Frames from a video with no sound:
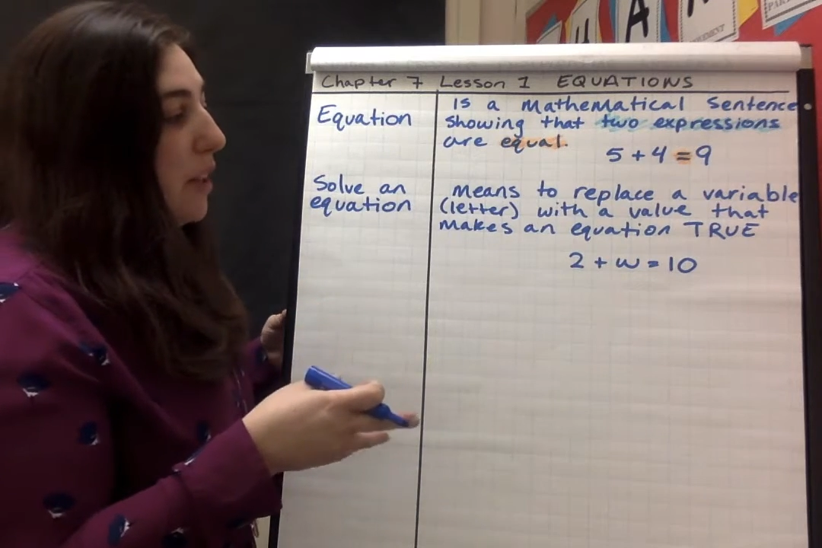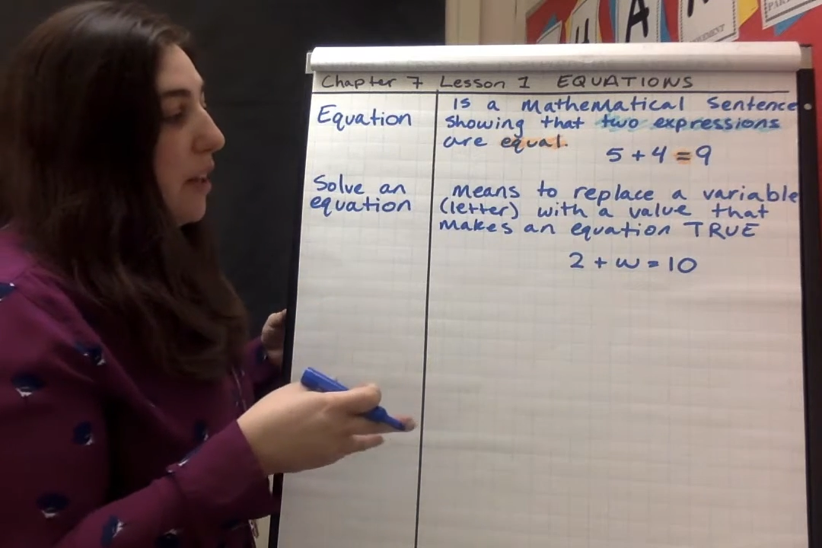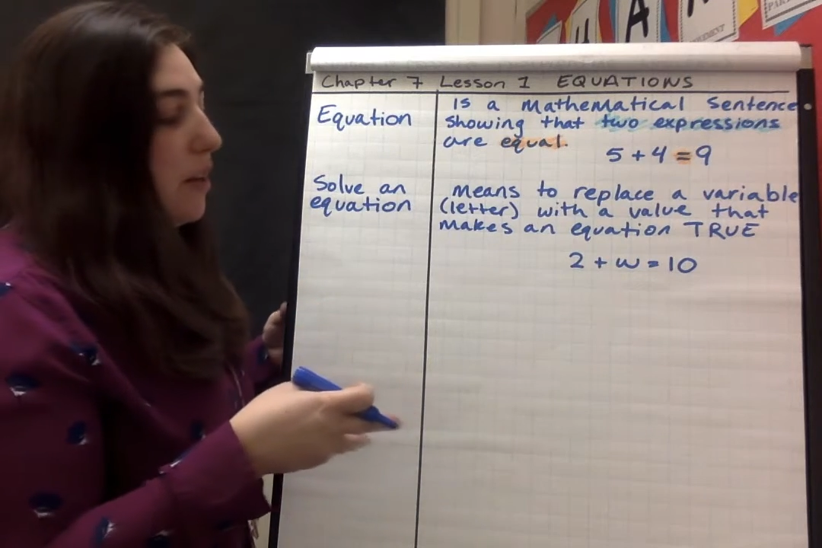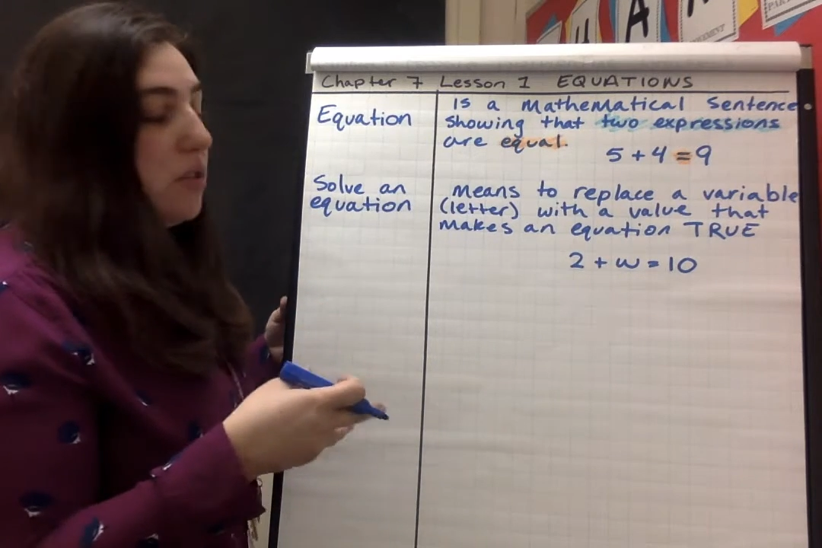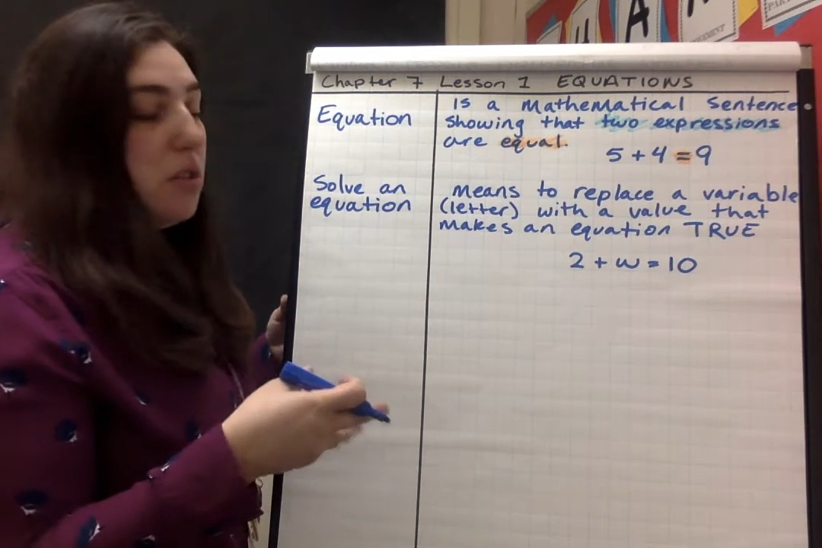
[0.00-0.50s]

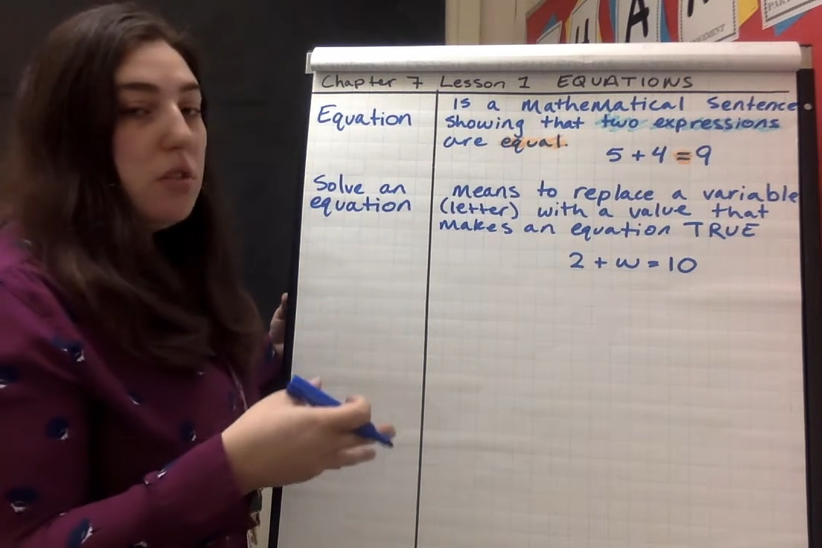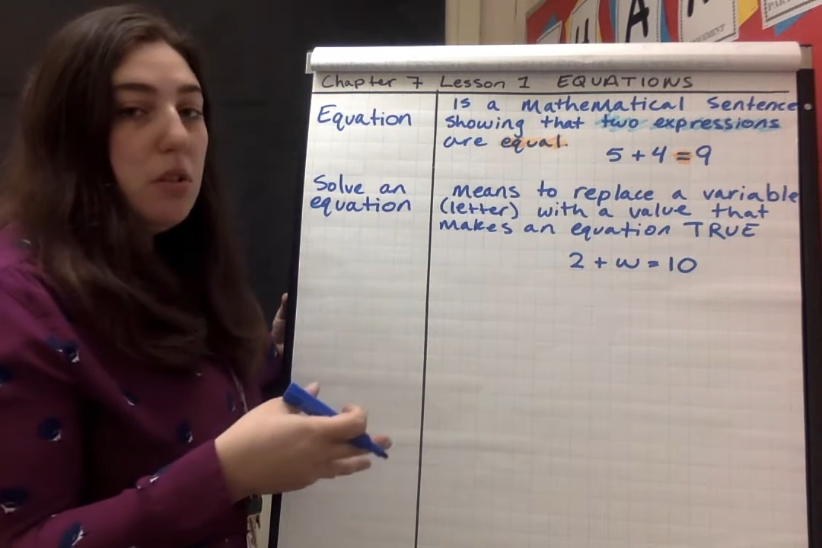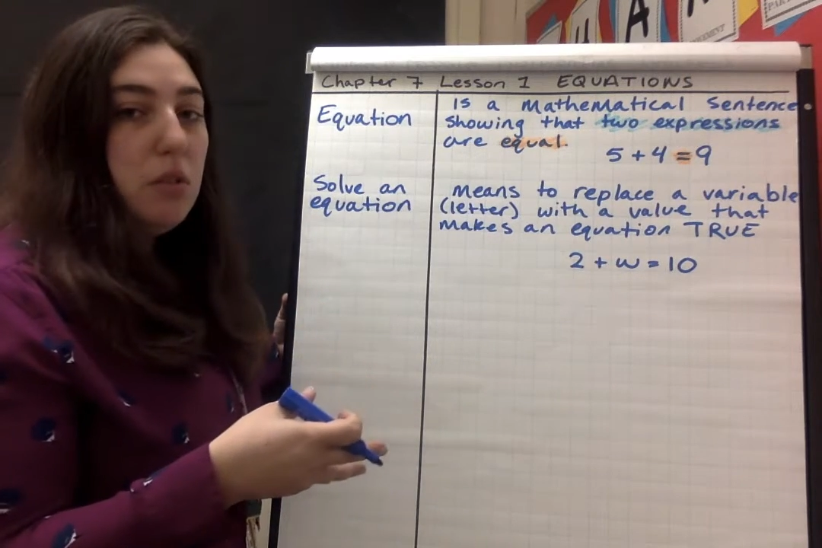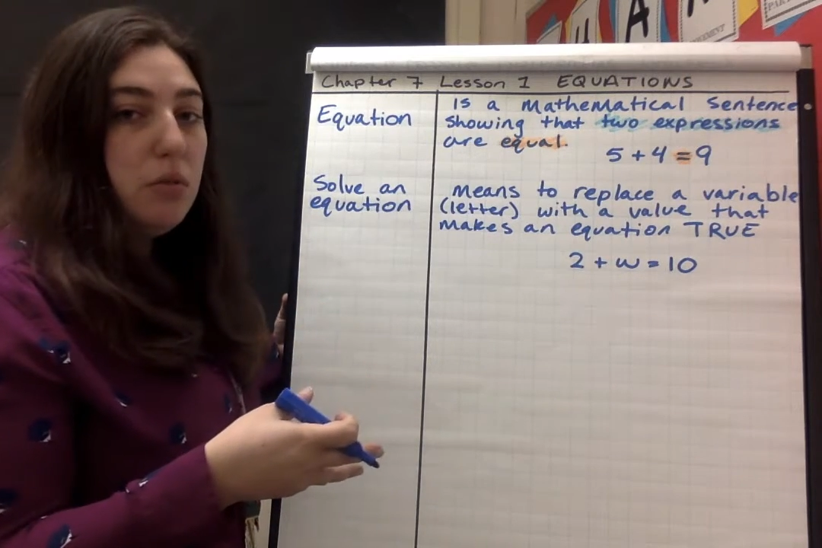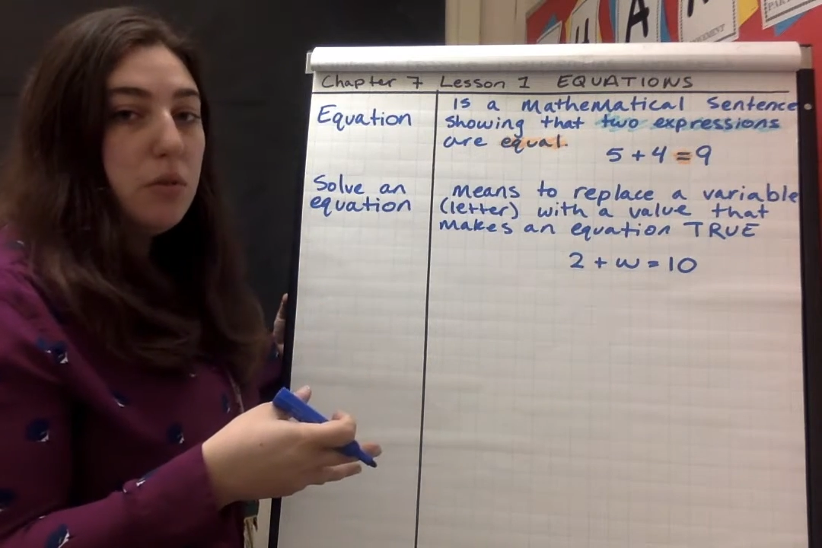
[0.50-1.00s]
there is a
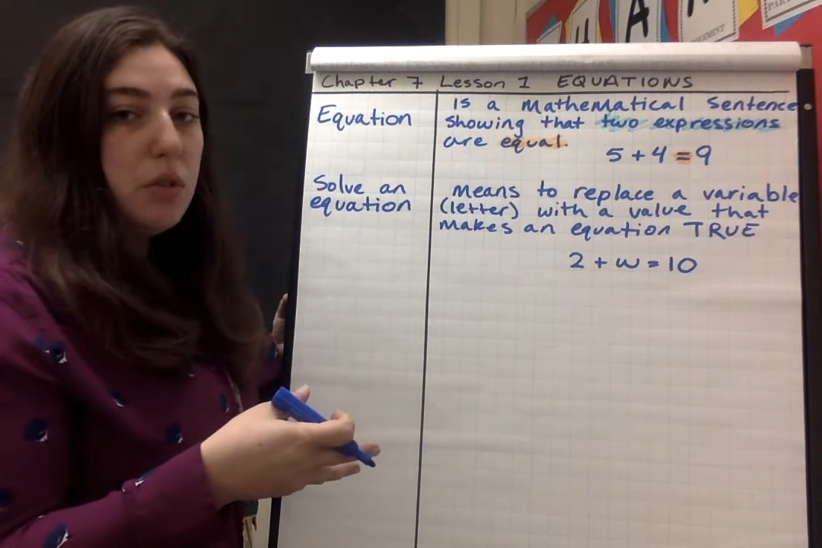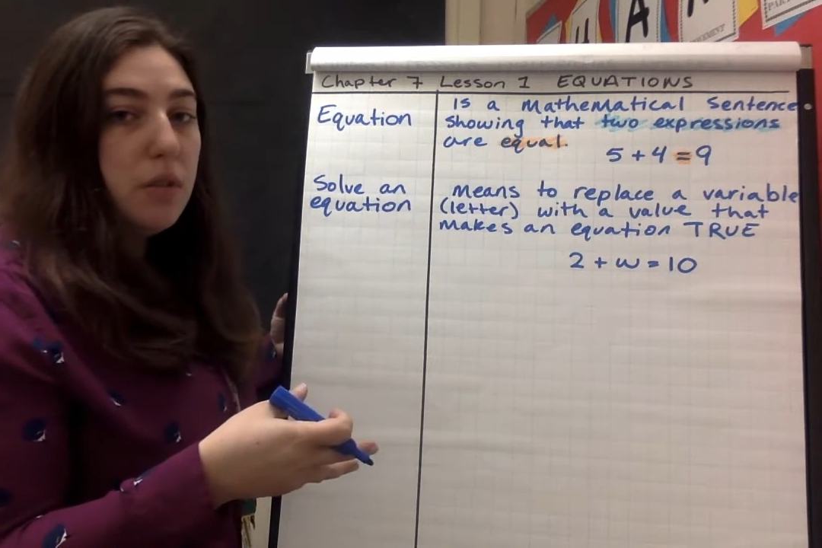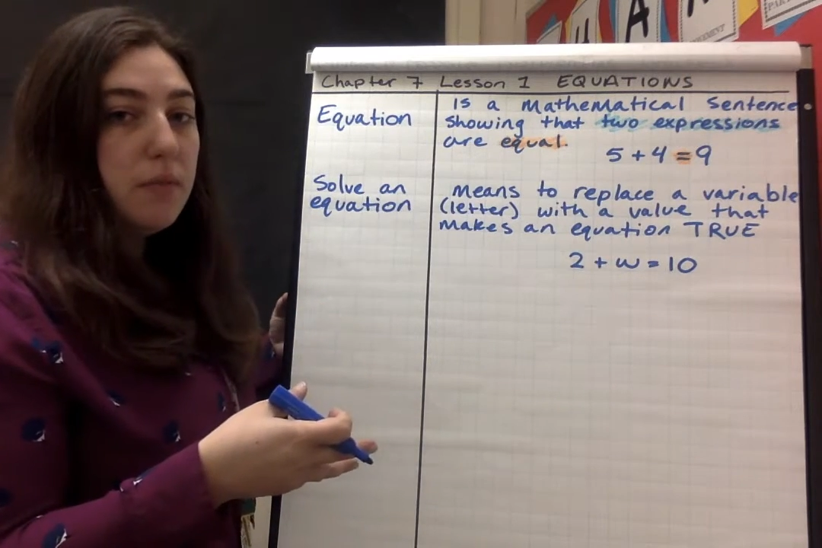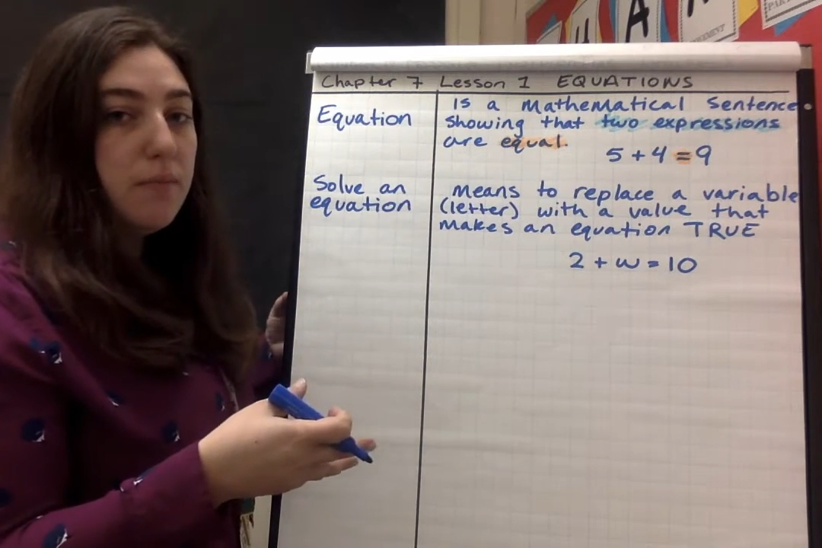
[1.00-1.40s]
solution.